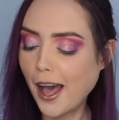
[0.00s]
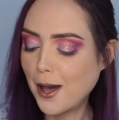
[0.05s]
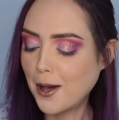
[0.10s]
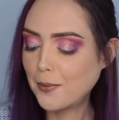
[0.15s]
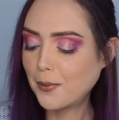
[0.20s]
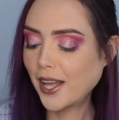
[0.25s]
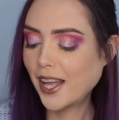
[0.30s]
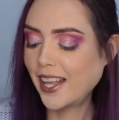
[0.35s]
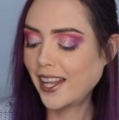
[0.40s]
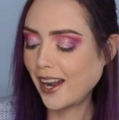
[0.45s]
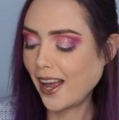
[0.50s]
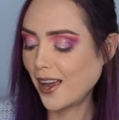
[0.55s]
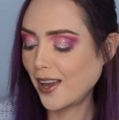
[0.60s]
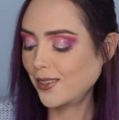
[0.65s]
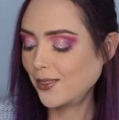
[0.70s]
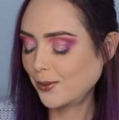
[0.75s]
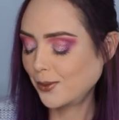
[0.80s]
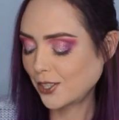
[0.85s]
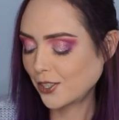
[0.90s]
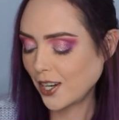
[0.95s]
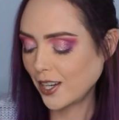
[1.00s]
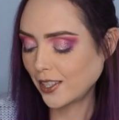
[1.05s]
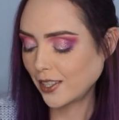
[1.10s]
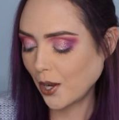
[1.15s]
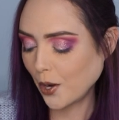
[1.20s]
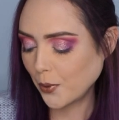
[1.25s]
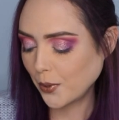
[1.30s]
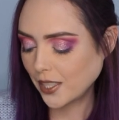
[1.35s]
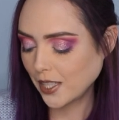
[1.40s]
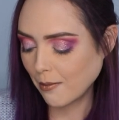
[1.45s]
Uh, but I was trying to
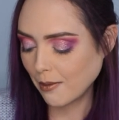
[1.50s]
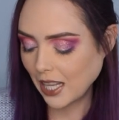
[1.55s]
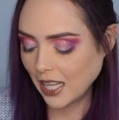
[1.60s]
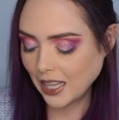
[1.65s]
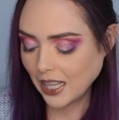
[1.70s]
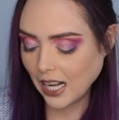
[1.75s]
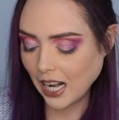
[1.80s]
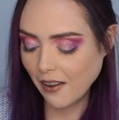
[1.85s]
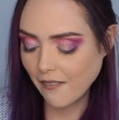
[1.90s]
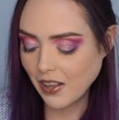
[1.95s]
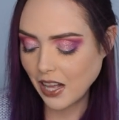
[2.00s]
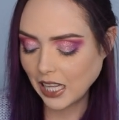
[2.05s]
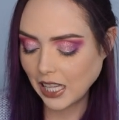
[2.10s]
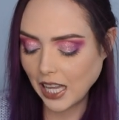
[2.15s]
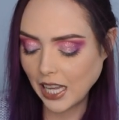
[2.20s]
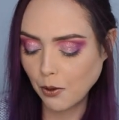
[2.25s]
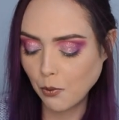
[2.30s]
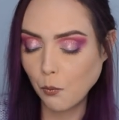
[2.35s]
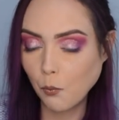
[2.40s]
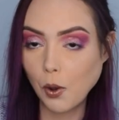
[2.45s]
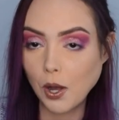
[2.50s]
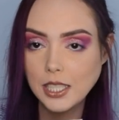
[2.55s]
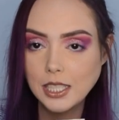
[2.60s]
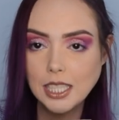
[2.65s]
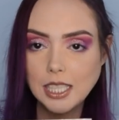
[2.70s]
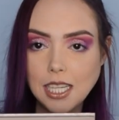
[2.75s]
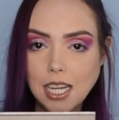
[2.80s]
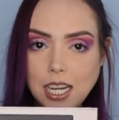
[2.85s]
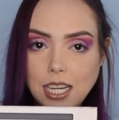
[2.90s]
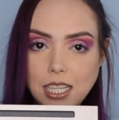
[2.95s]
go with something that I felt like
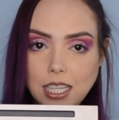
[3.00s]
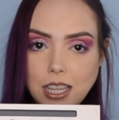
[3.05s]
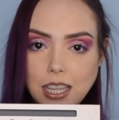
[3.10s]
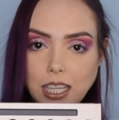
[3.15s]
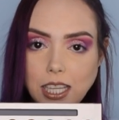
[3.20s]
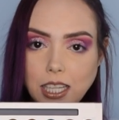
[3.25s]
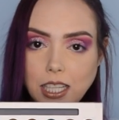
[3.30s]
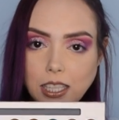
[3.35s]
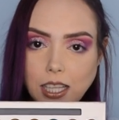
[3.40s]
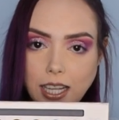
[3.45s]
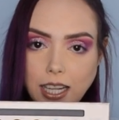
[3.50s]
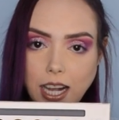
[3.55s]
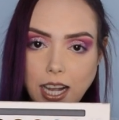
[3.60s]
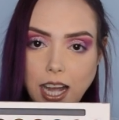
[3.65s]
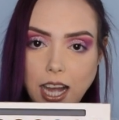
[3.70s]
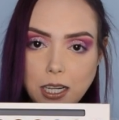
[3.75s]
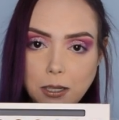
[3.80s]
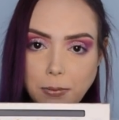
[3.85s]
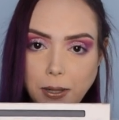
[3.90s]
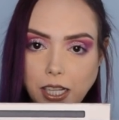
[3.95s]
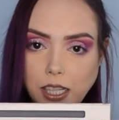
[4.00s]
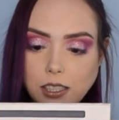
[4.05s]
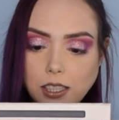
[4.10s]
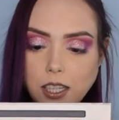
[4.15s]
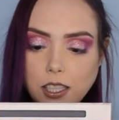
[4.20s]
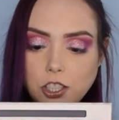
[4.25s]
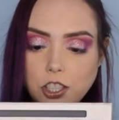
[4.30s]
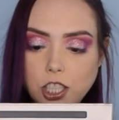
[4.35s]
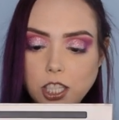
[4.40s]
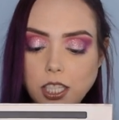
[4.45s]
wasn't anything like I had in my
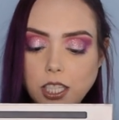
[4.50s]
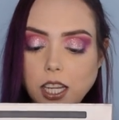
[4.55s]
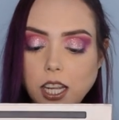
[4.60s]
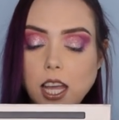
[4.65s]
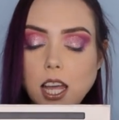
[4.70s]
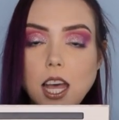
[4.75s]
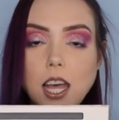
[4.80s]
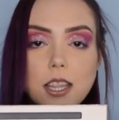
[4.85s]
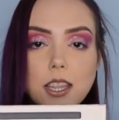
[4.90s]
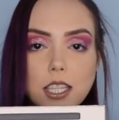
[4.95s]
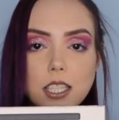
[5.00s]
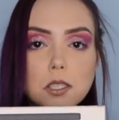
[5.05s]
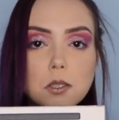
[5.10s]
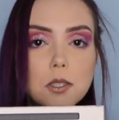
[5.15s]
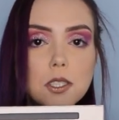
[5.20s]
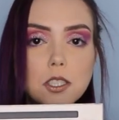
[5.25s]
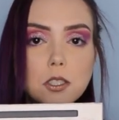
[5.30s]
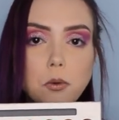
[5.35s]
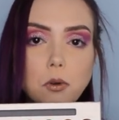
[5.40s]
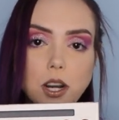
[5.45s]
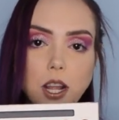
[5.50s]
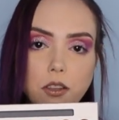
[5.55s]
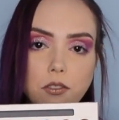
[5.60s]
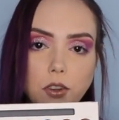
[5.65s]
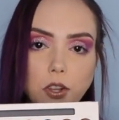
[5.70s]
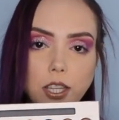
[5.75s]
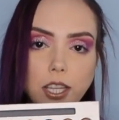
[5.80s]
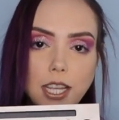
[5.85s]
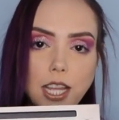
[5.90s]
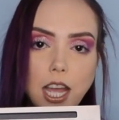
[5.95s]
collection. This was the one I
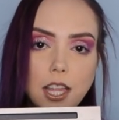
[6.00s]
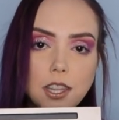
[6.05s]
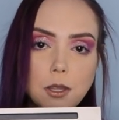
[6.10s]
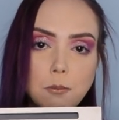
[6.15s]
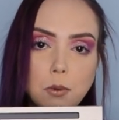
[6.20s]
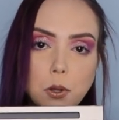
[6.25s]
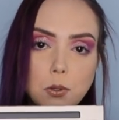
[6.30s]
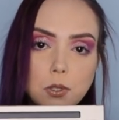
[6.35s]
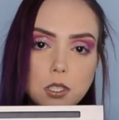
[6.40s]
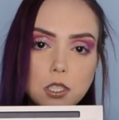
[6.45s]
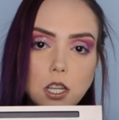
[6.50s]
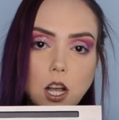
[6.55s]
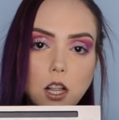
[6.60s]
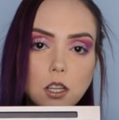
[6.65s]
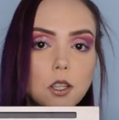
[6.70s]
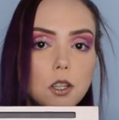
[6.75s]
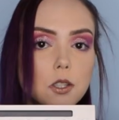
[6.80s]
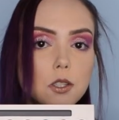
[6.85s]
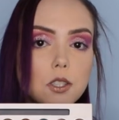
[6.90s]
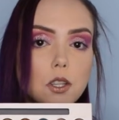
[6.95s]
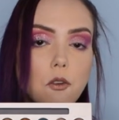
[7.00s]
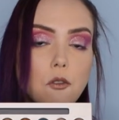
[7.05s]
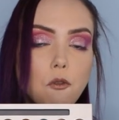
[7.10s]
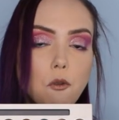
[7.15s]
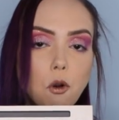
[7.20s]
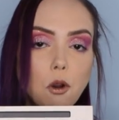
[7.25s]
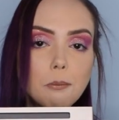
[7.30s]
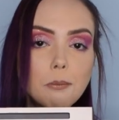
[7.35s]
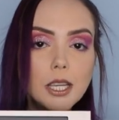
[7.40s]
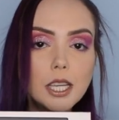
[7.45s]
felt like had the most colors
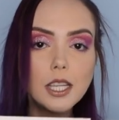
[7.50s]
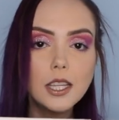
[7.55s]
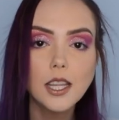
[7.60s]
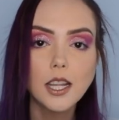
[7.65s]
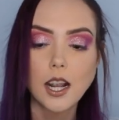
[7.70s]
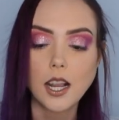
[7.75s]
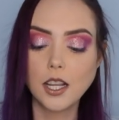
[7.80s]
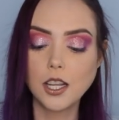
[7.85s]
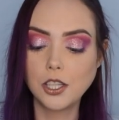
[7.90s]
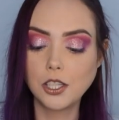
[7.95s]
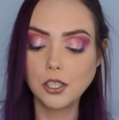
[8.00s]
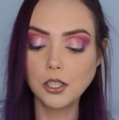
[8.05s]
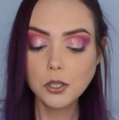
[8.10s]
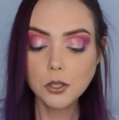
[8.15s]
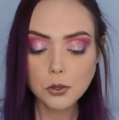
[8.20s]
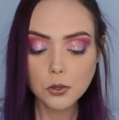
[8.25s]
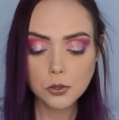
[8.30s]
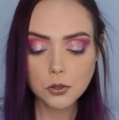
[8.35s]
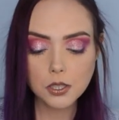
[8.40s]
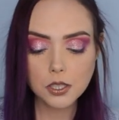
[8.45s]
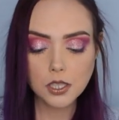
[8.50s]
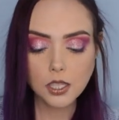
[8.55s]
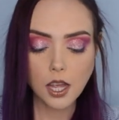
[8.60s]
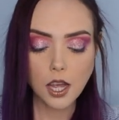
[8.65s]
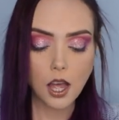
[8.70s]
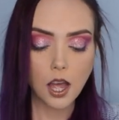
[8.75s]
for me that I could use.